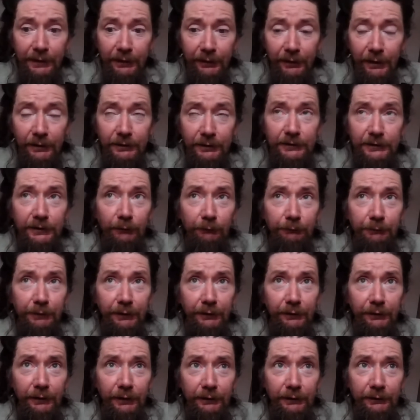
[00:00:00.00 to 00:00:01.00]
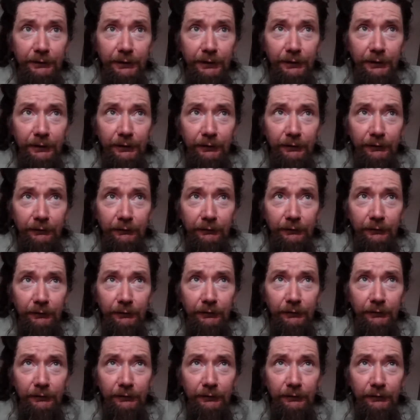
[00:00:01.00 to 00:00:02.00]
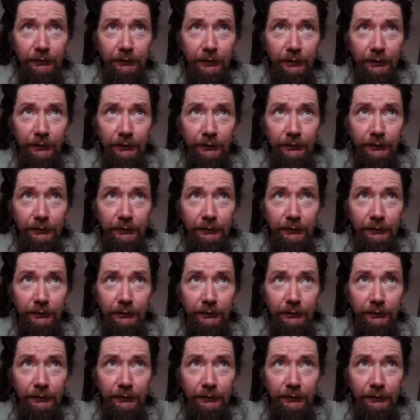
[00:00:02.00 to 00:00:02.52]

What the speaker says: that's something that that